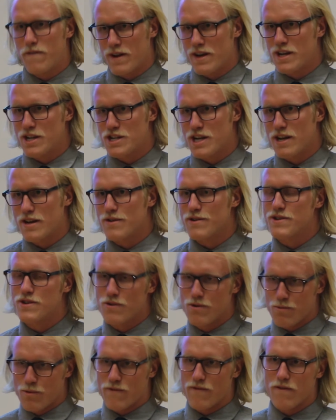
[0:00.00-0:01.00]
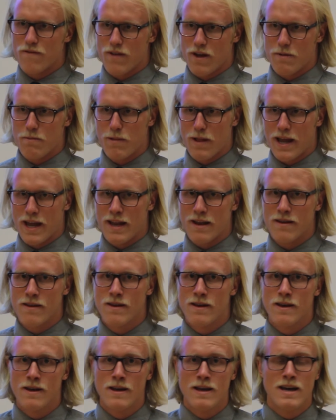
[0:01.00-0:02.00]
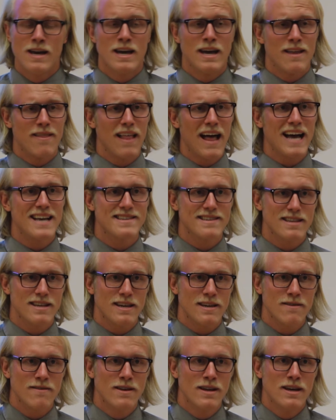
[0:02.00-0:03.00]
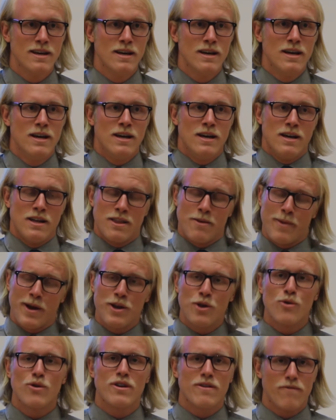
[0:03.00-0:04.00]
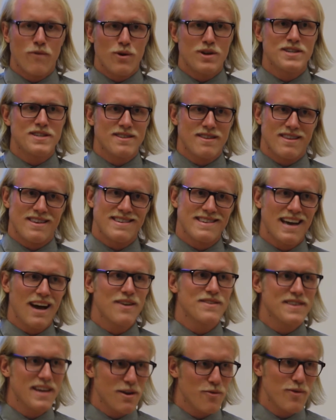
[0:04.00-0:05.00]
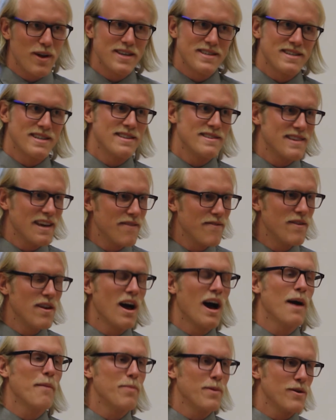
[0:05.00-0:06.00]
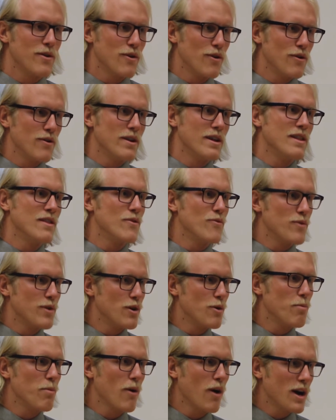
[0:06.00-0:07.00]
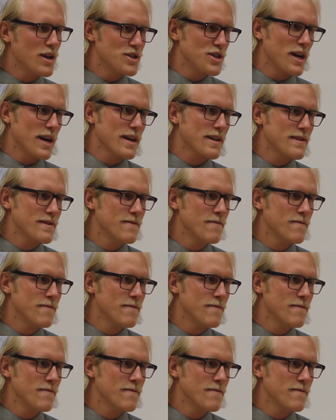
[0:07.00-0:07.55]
funding channels to remove the floodplain. And lastly, the minority voices of the Southside residents have not been heard in the Rio project.